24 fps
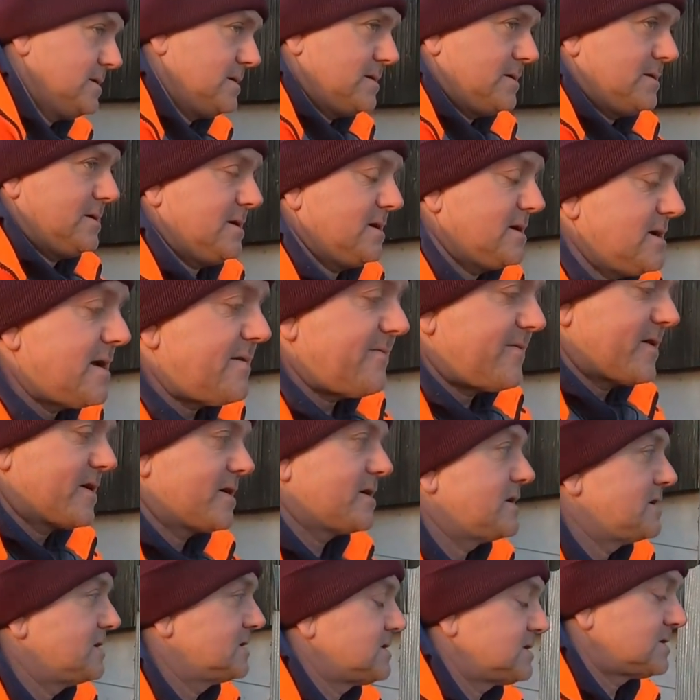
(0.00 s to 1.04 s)
you're never
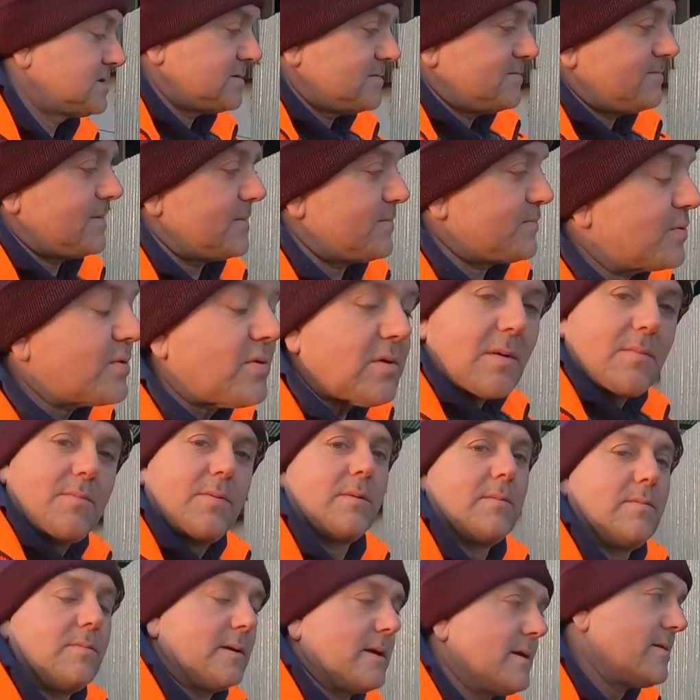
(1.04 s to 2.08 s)
gonna,
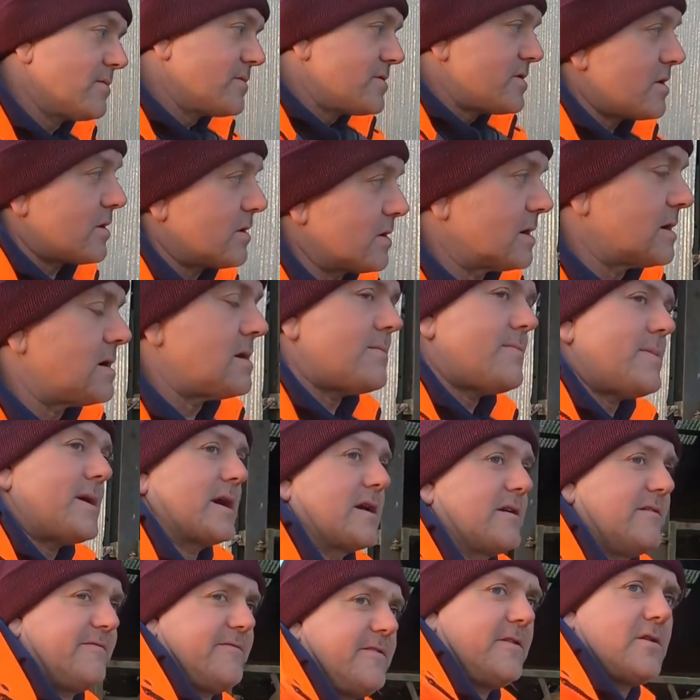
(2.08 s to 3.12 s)
probably not gonna
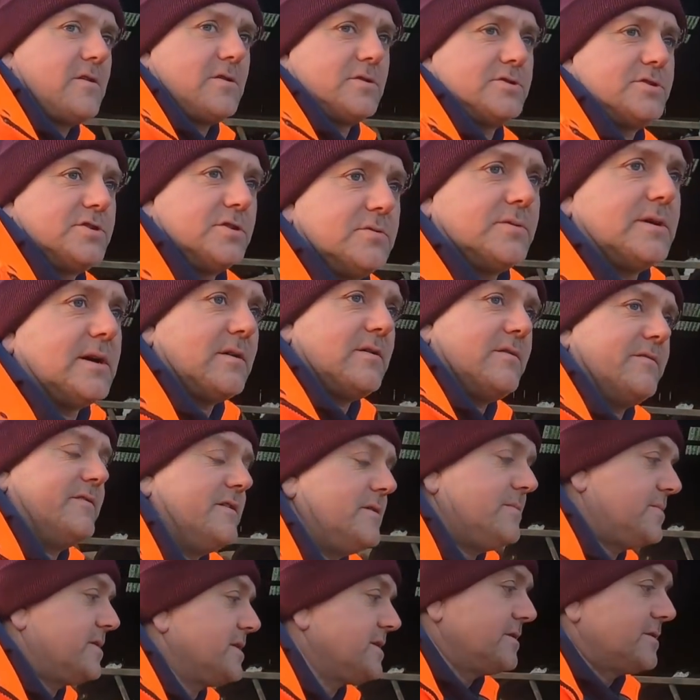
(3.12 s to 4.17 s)
make a fortune out of it,
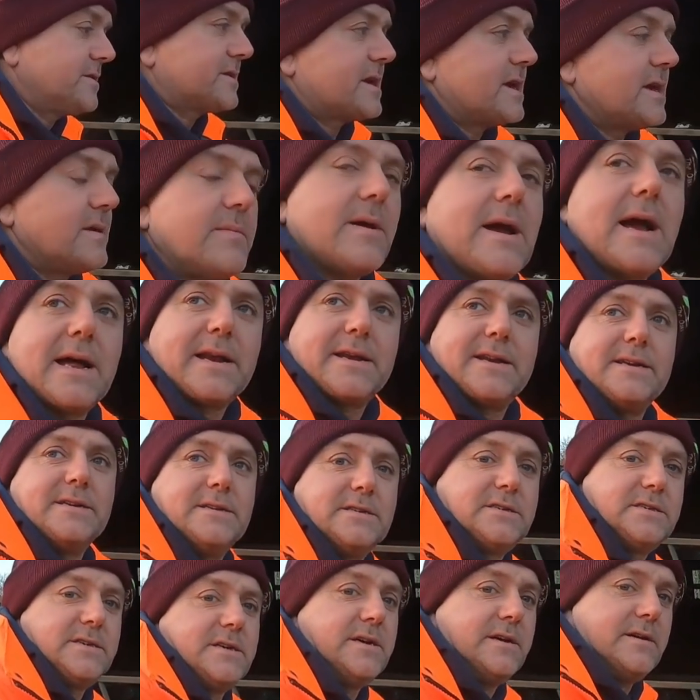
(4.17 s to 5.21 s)
but you'll keep adding
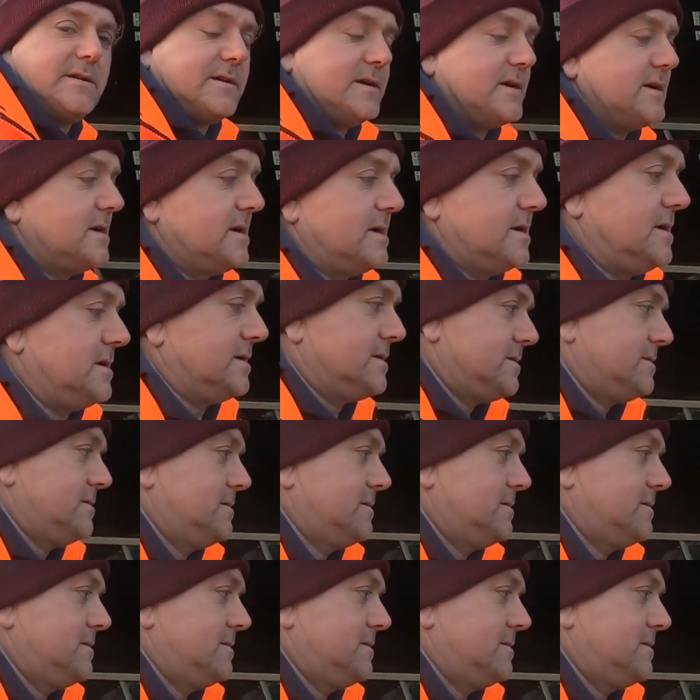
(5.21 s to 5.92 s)
to your herd.